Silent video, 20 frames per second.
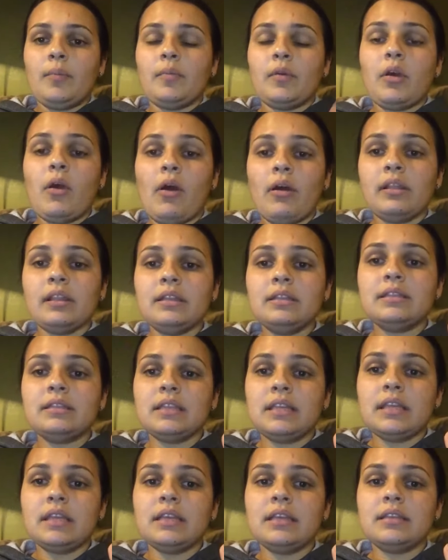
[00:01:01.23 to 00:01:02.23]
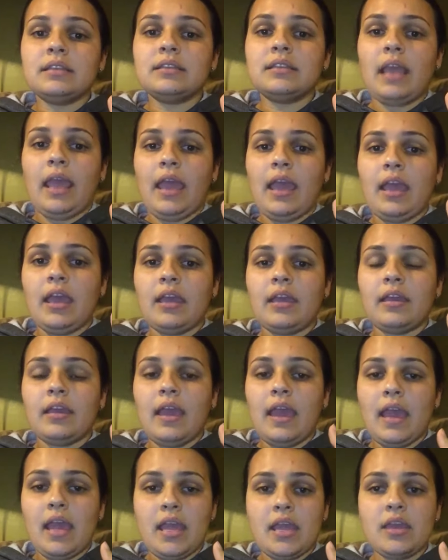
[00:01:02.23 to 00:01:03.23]
Collins is a
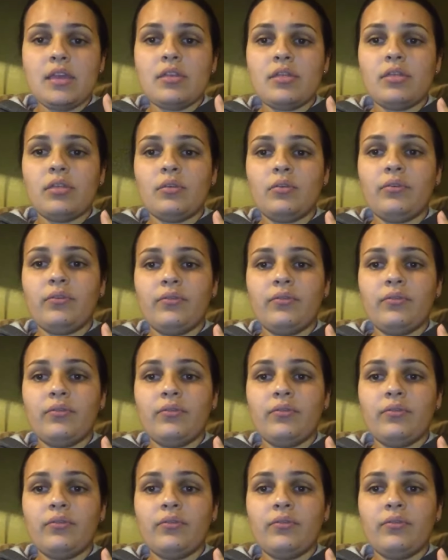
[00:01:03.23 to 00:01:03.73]
K through